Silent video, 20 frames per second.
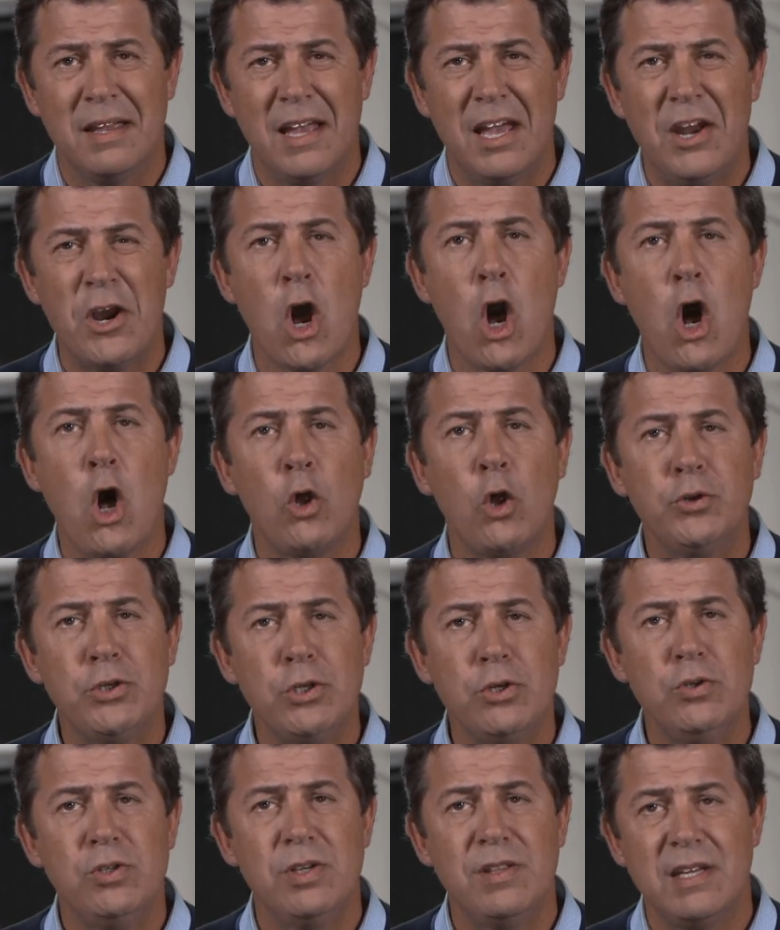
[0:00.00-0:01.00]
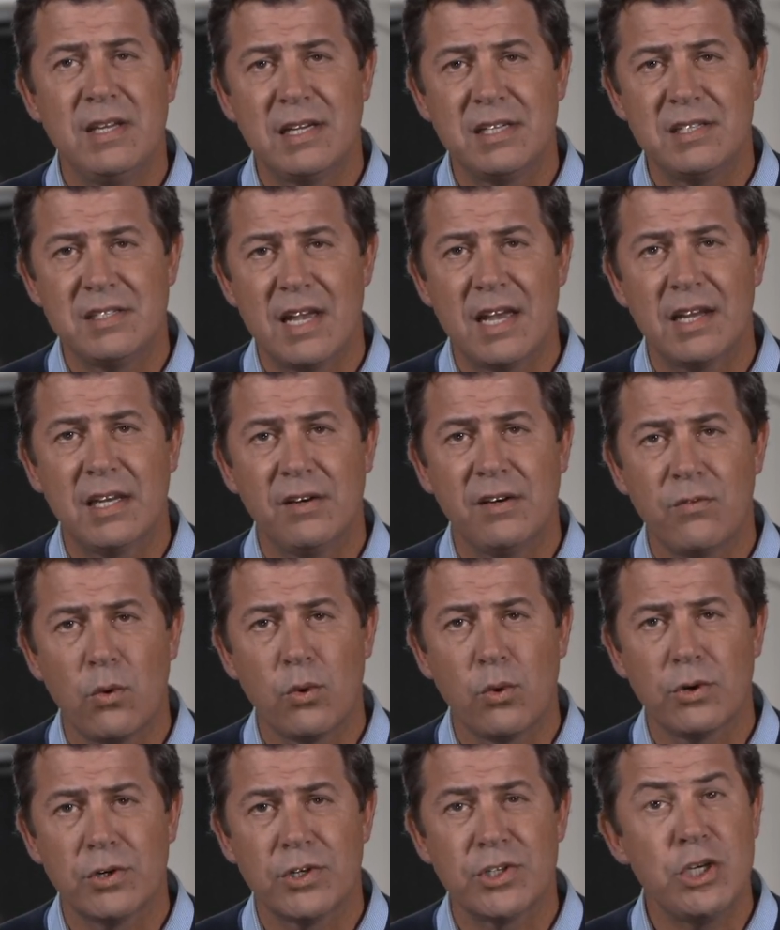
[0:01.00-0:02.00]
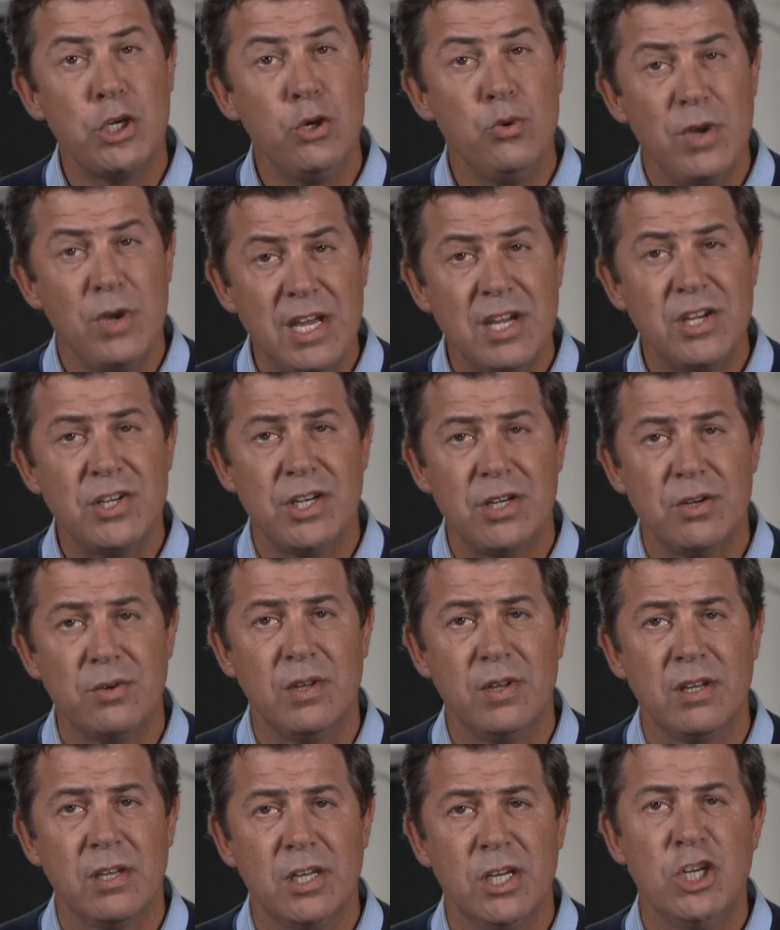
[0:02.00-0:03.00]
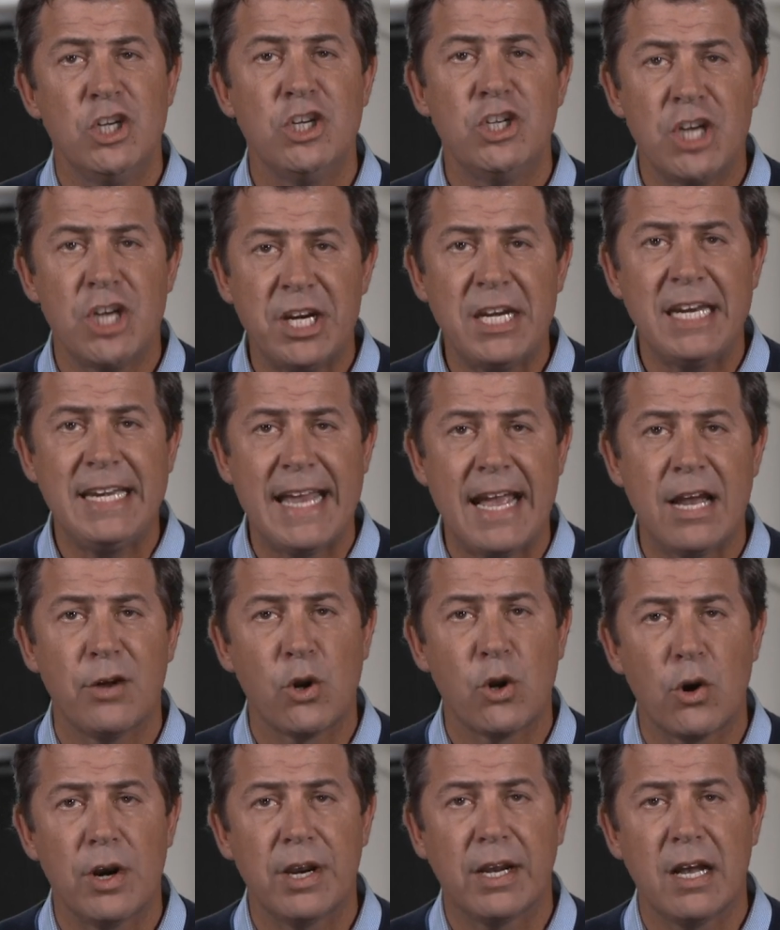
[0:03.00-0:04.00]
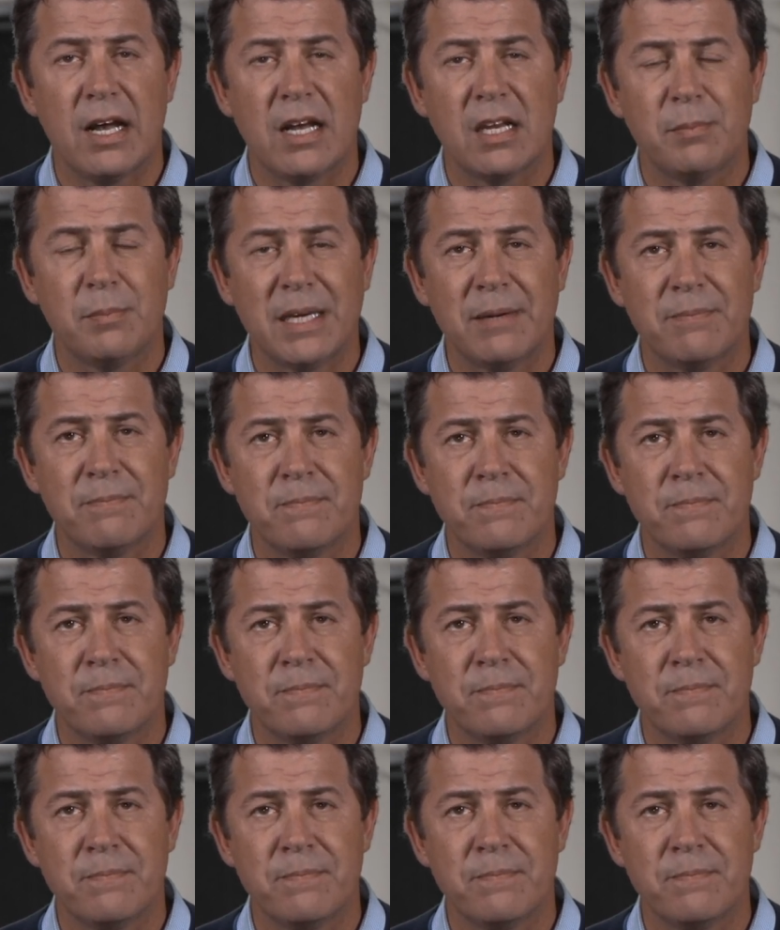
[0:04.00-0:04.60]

and all due to the executive orders you issued shutting down our economy.